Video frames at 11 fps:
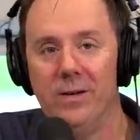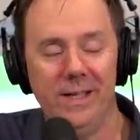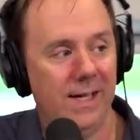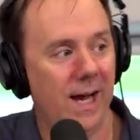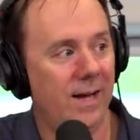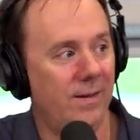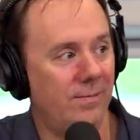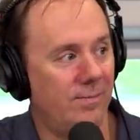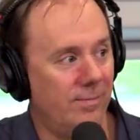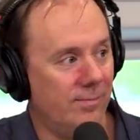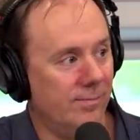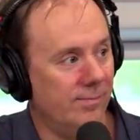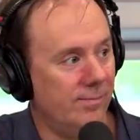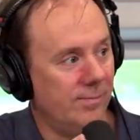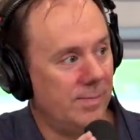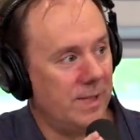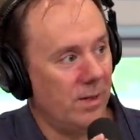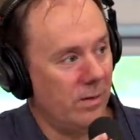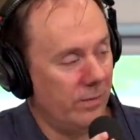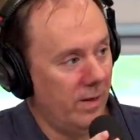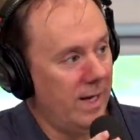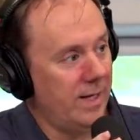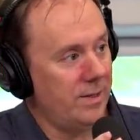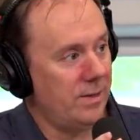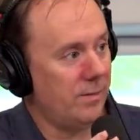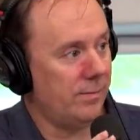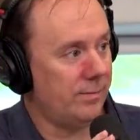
He's got to sell it for less.